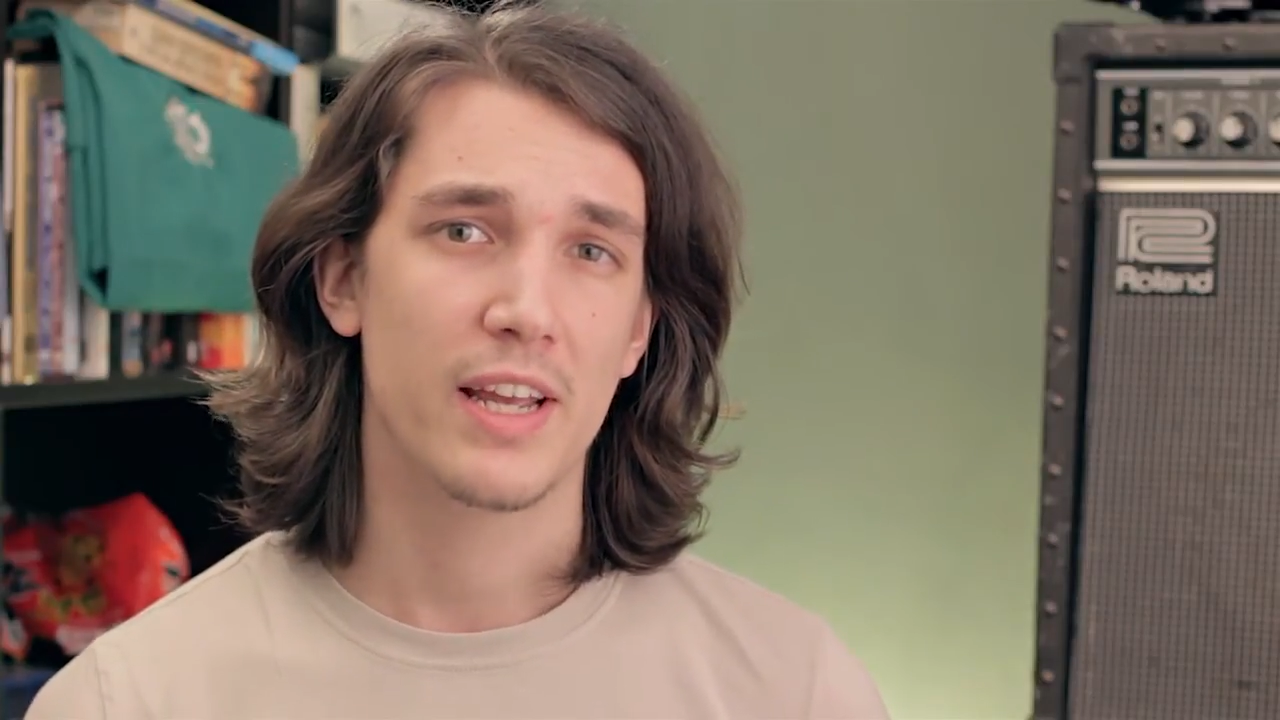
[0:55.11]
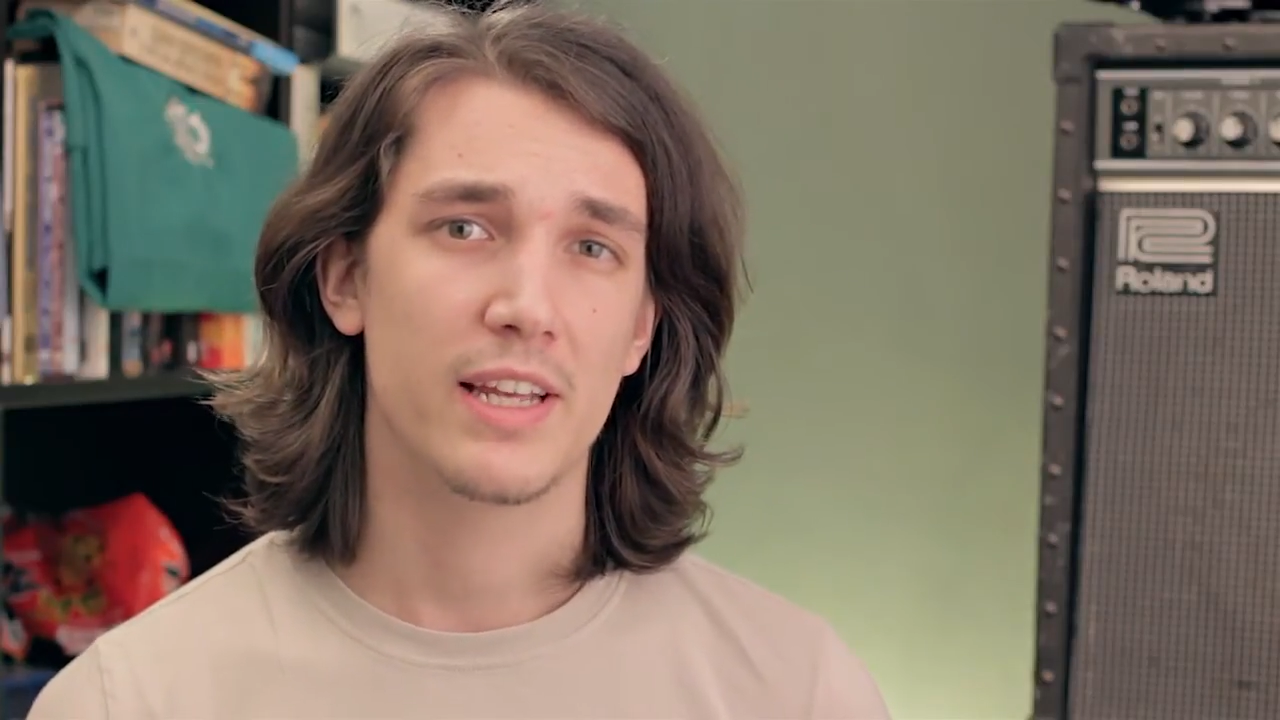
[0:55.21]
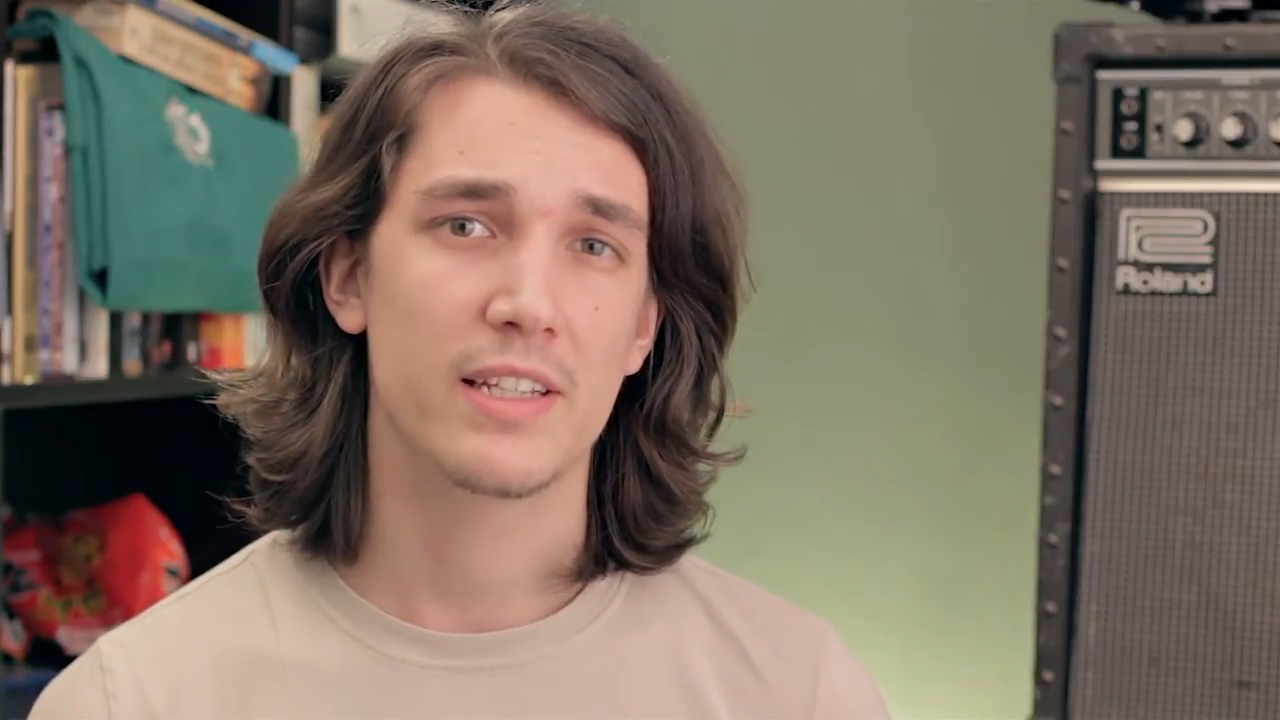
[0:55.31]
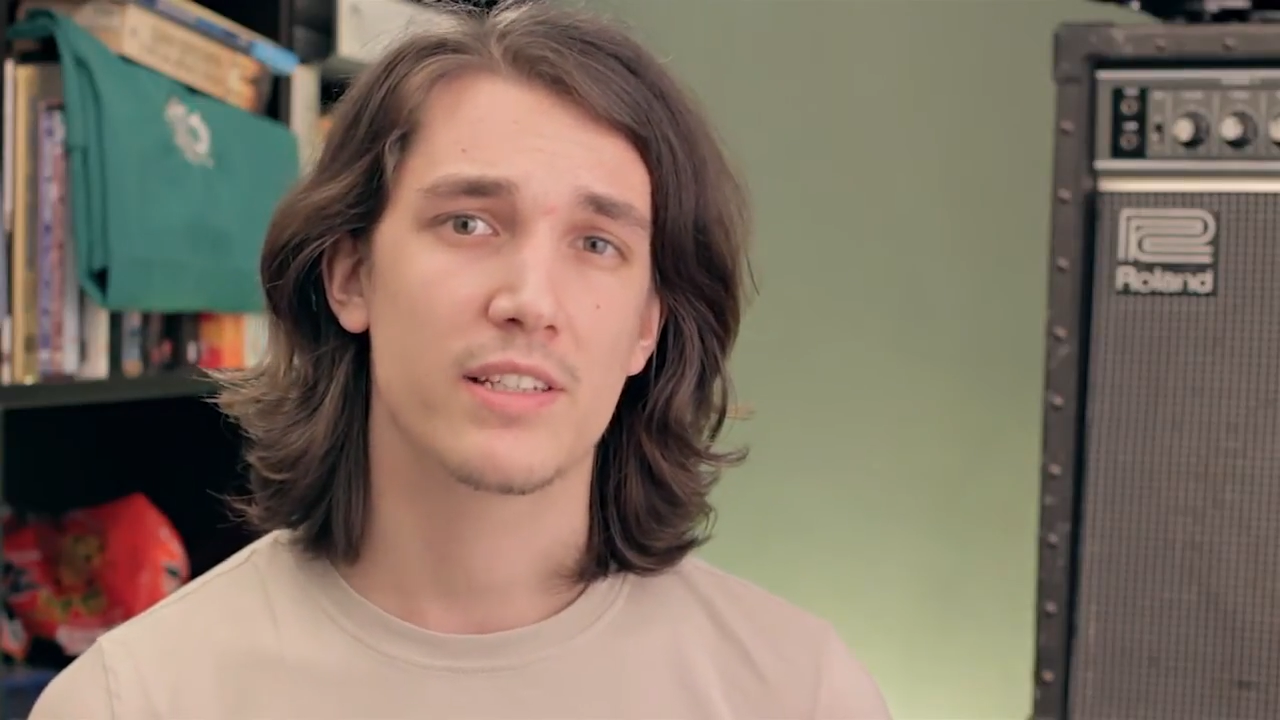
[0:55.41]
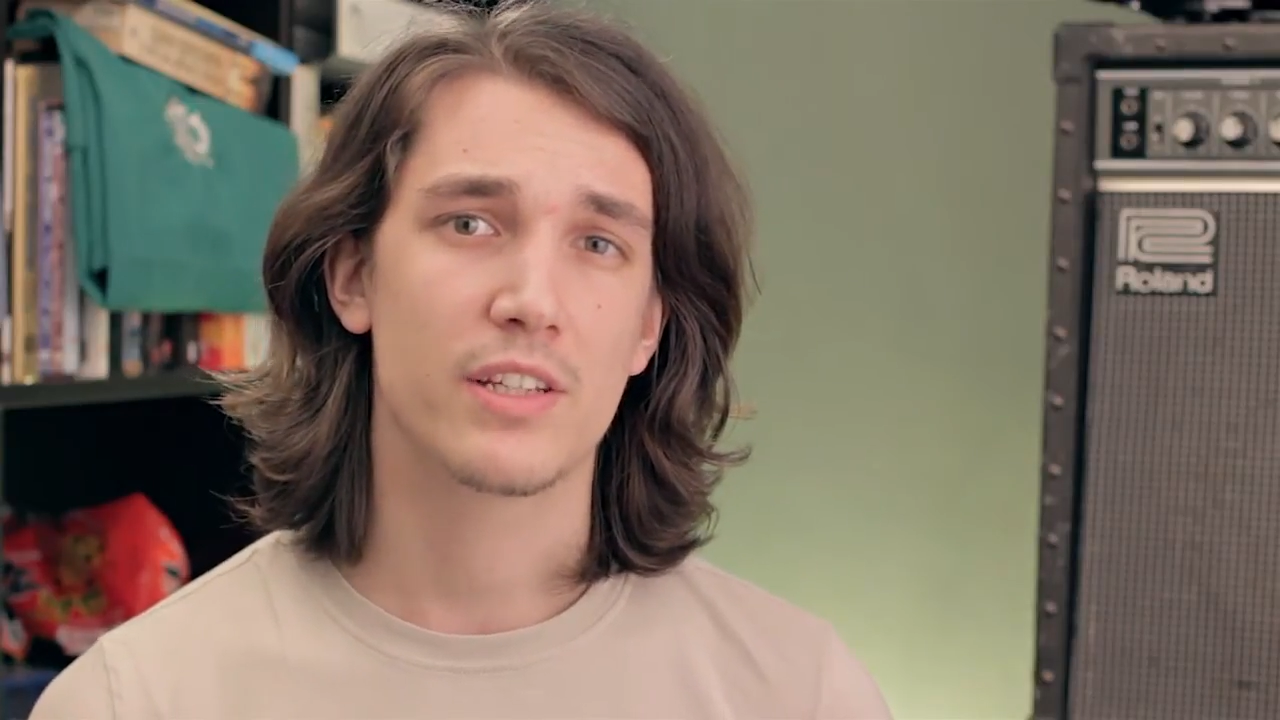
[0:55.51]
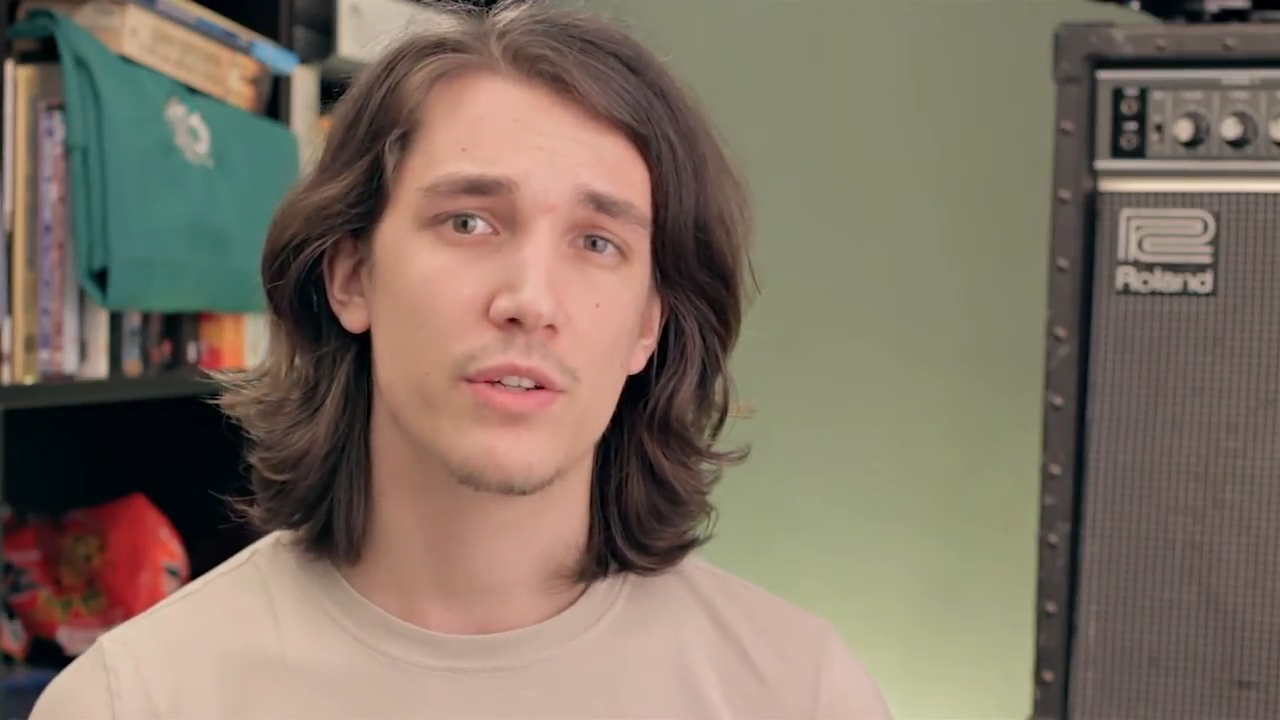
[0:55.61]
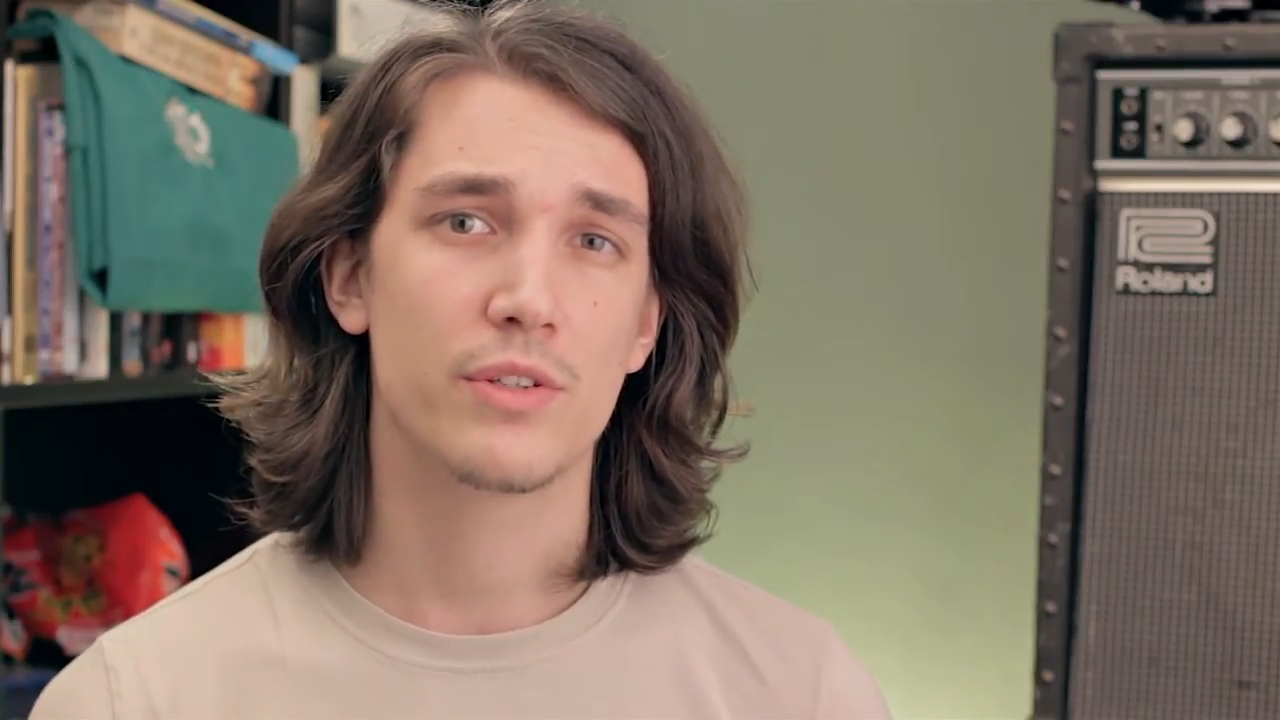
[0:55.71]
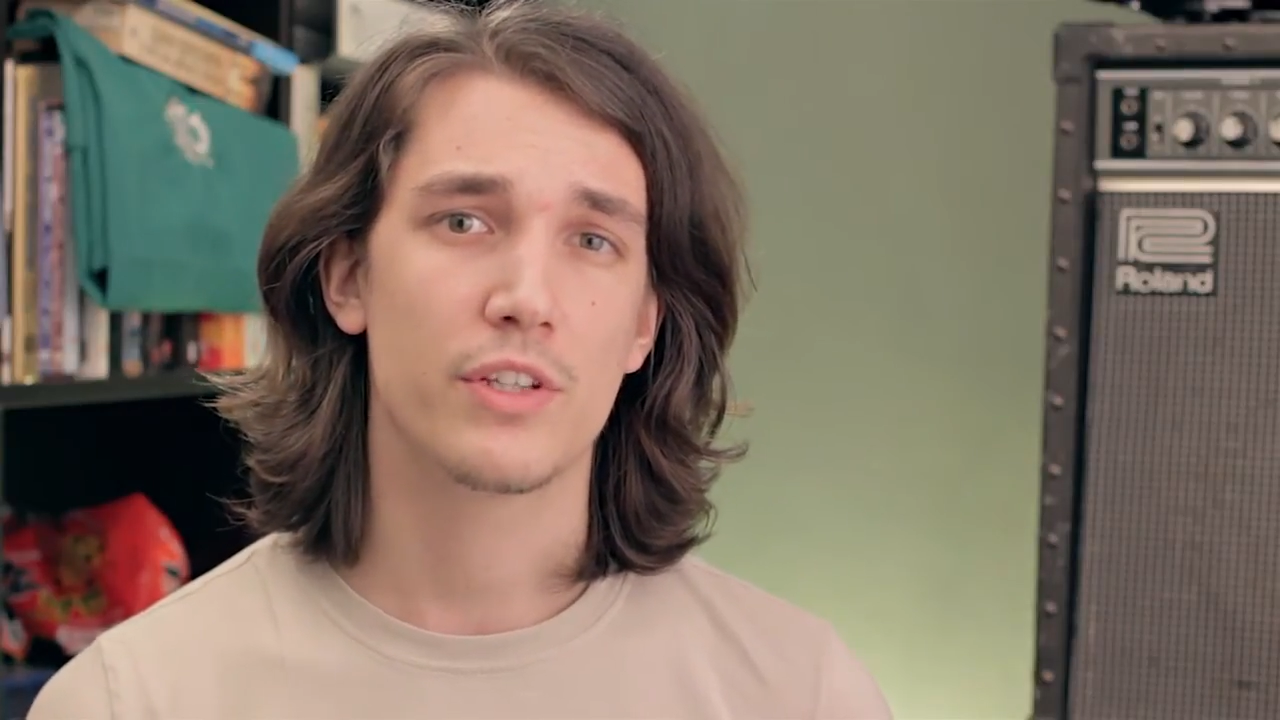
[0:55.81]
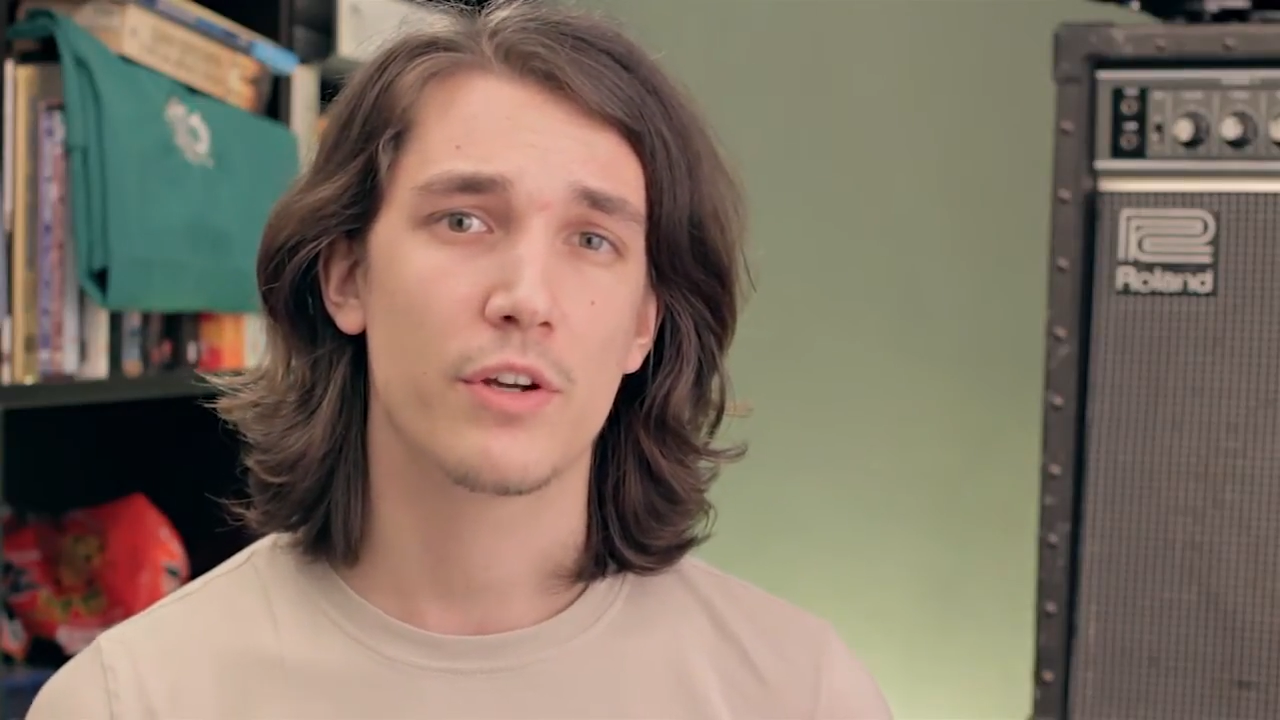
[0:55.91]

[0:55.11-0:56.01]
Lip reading: is to use